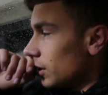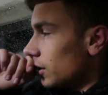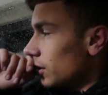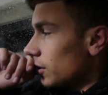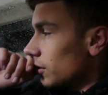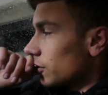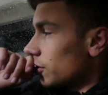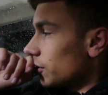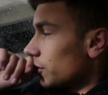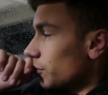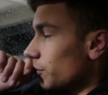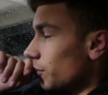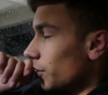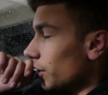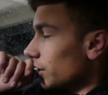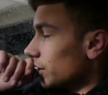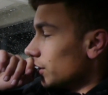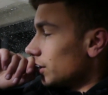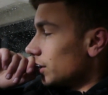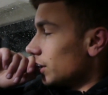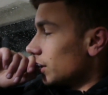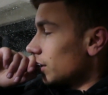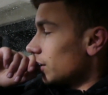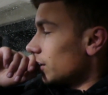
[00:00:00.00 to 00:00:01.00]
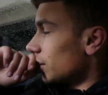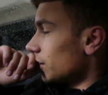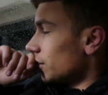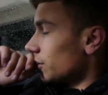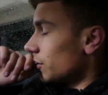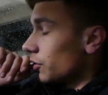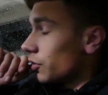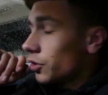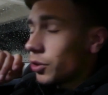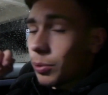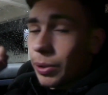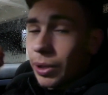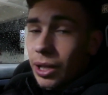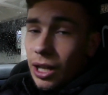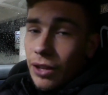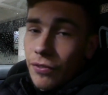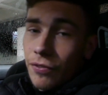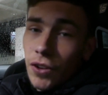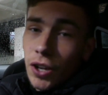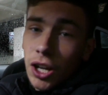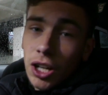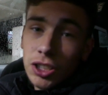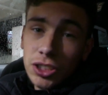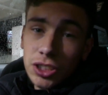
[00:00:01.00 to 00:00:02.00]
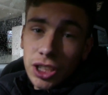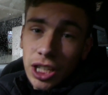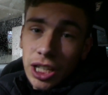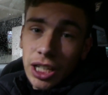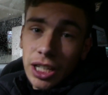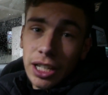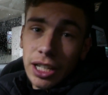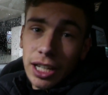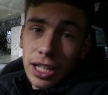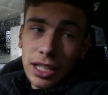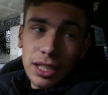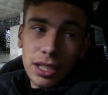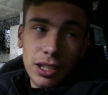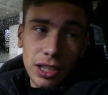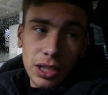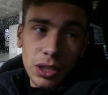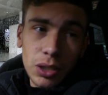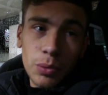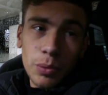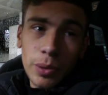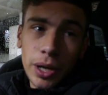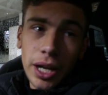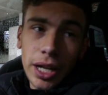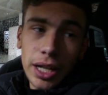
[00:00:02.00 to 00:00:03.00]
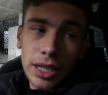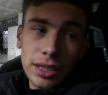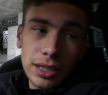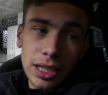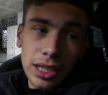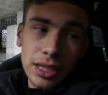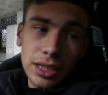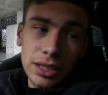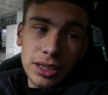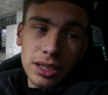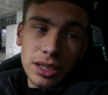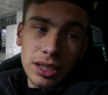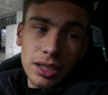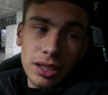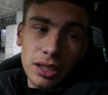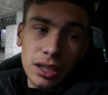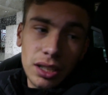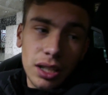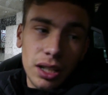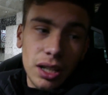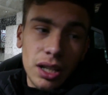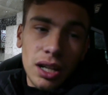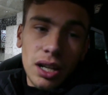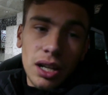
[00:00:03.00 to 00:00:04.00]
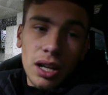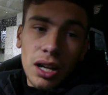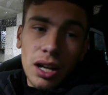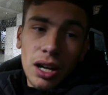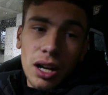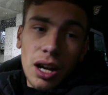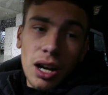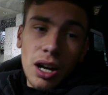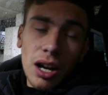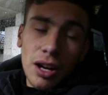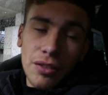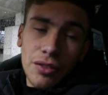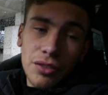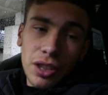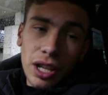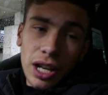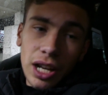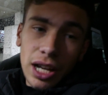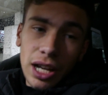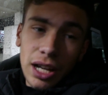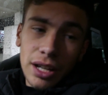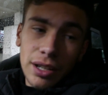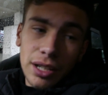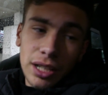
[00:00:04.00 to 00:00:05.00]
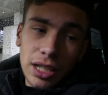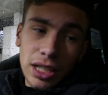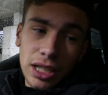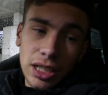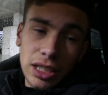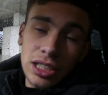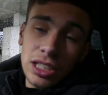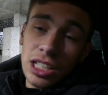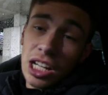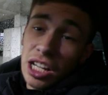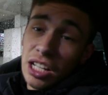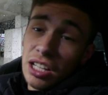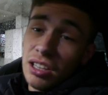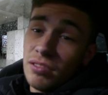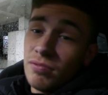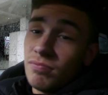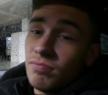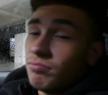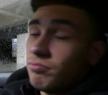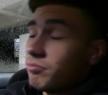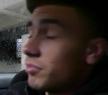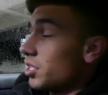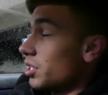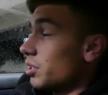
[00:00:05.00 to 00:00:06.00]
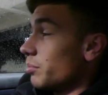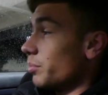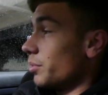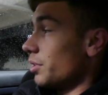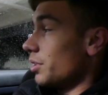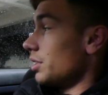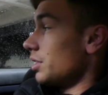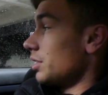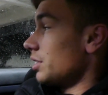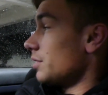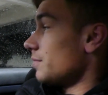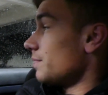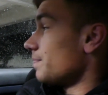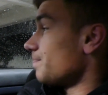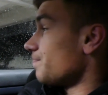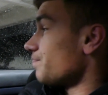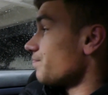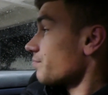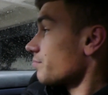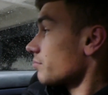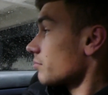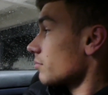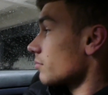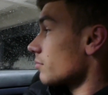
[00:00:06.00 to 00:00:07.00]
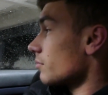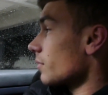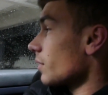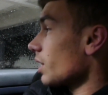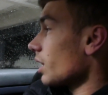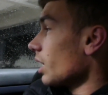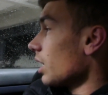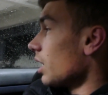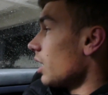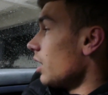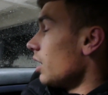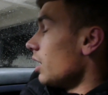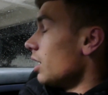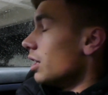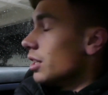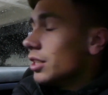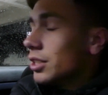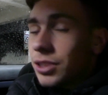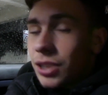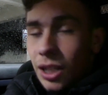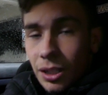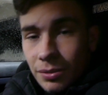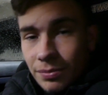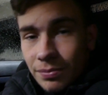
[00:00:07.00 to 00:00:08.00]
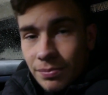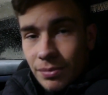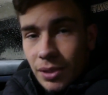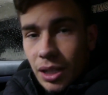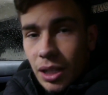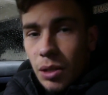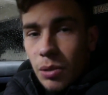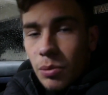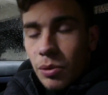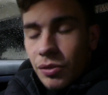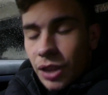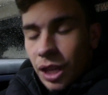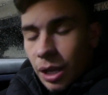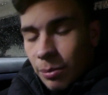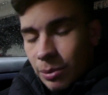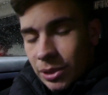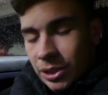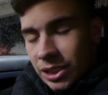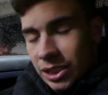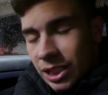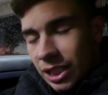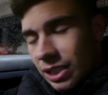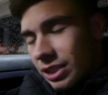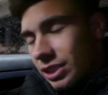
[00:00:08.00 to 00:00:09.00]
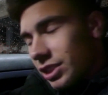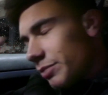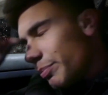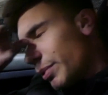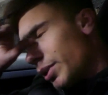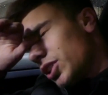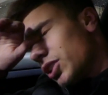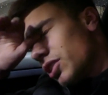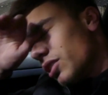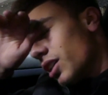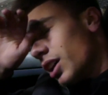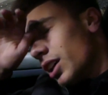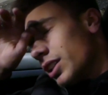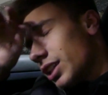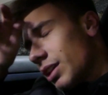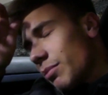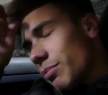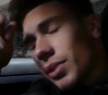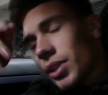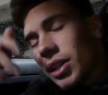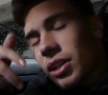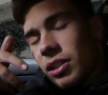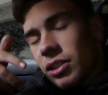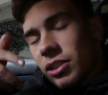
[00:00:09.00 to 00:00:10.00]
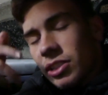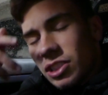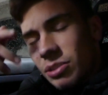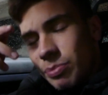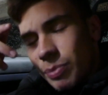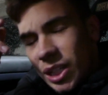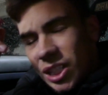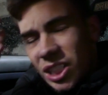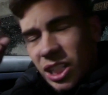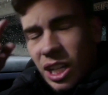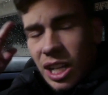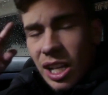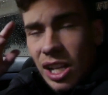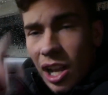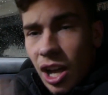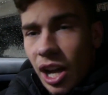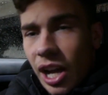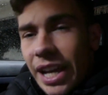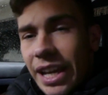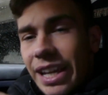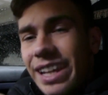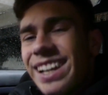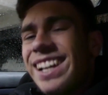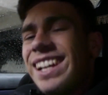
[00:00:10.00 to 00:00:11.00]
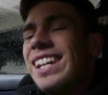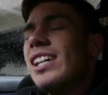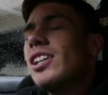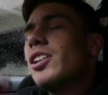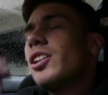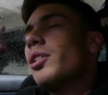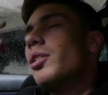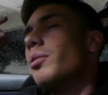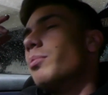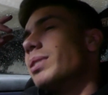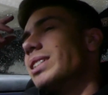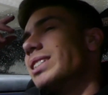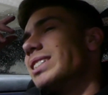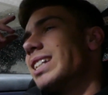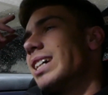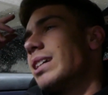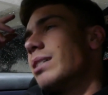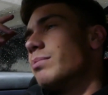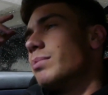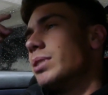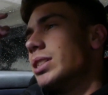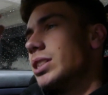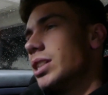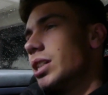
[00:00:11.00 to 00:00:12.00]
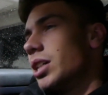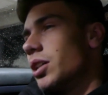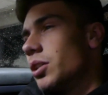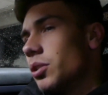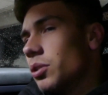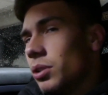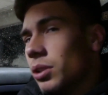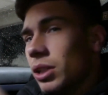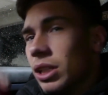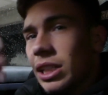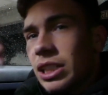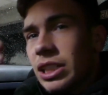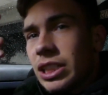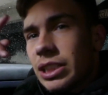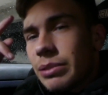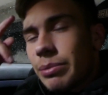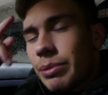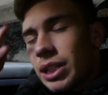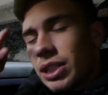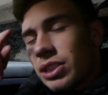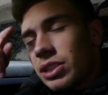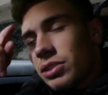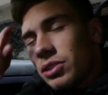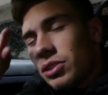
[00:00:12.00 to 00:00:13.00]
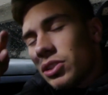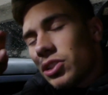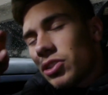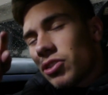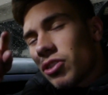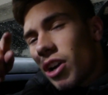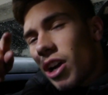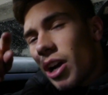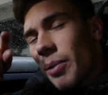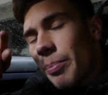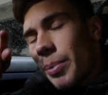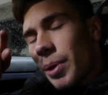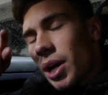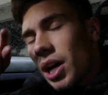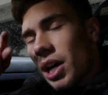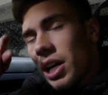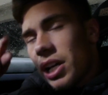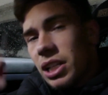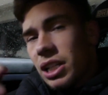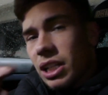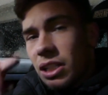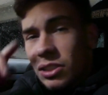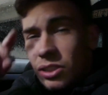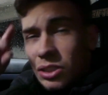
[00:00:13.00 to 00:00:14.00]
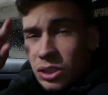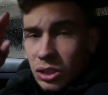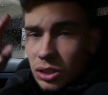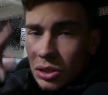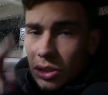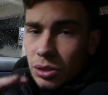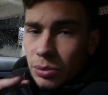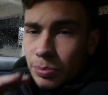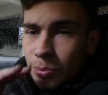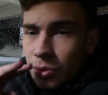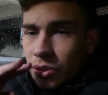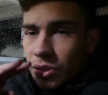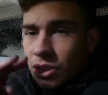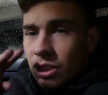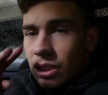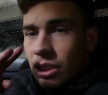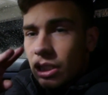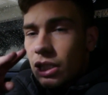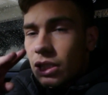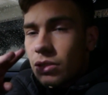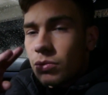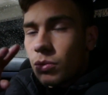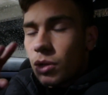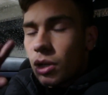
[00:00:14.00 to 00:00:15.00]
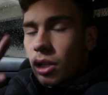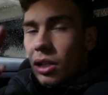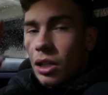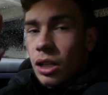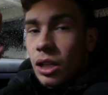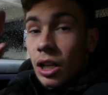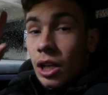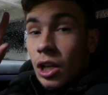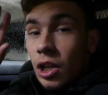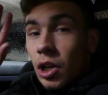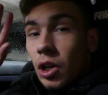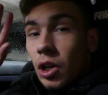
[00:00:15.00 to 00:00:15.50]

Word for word: because the 1.6 does not do it. Like, first gear in the wet is decent, after that it is dead, I'm going to be honest. So, with that being said, smash a like down below, smash a like, comment down below, smash the subscribe button. I'll see you boys in the next one,